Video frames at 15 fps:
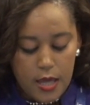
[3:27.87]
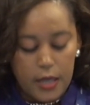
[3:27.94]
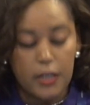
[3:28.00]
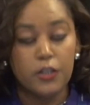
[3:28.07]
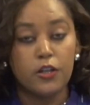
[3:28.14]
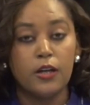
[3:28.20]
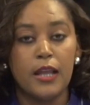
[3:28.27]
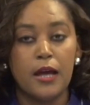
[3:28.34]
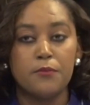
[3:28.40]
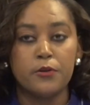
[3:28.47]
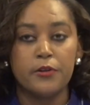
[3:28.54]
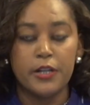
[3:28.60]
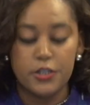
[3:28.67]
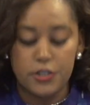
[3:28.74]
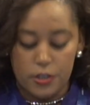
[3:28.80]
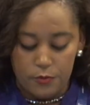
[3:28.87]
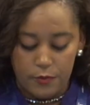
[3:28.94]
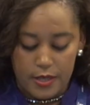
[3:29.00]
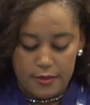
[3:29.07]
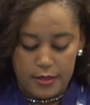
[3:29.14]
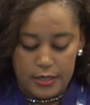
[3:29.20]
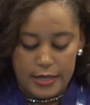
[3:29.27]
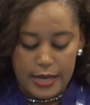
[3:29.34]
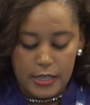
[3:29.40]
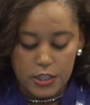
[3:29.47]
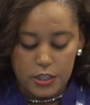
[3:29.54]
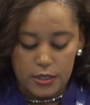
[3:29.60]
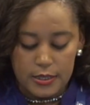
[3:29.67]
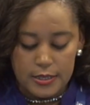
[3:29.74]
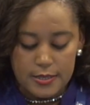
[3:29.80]
in collaboration with the
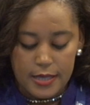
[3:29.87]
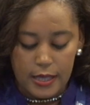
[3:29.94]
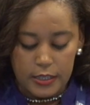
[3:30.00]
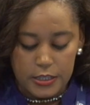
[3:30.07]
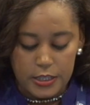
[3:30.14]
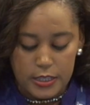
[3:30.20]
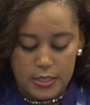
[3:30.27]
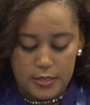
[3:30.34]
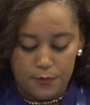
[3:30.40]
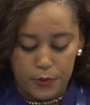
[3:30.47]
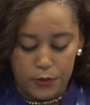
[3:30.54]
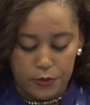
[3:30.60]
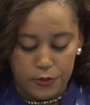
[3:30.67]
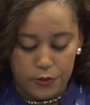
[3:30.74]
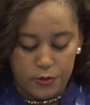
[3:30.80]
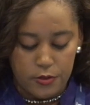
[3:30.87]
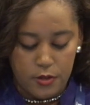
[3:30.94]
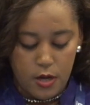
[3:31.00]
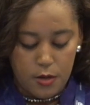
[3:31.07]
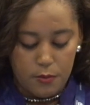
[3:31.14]
National Intelligence Bureau